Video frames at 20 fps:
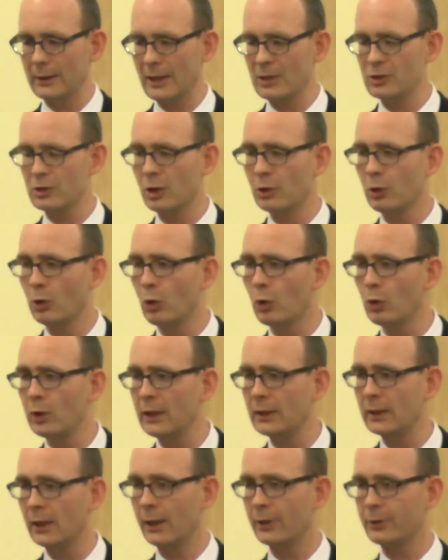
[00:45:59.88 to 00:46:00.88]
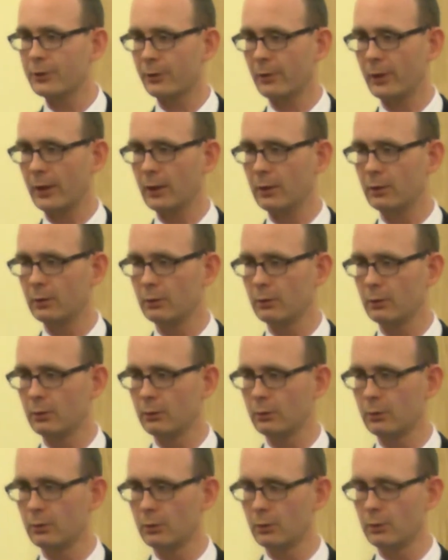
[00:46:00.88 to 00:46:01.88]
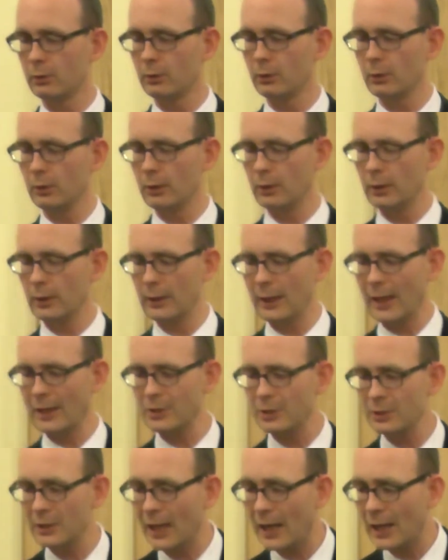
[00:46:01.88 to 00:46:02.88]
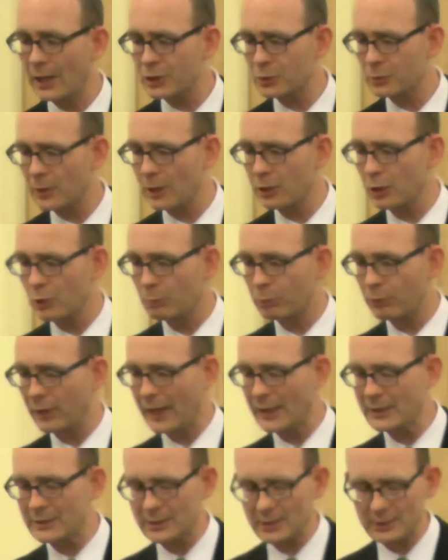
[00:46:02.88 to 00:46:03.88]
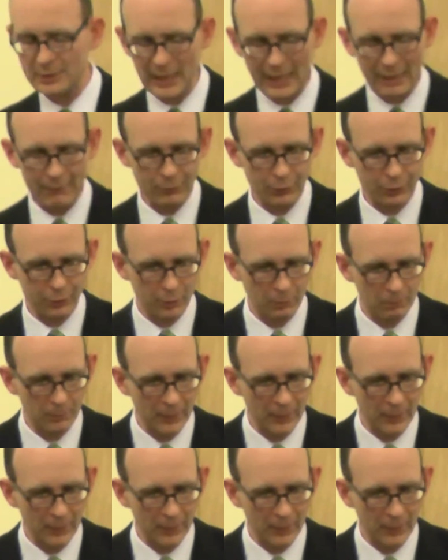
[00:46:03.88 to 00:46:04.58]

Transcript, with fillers: He's an unholy Nazarite. He's a Nazarite who breaks the seventh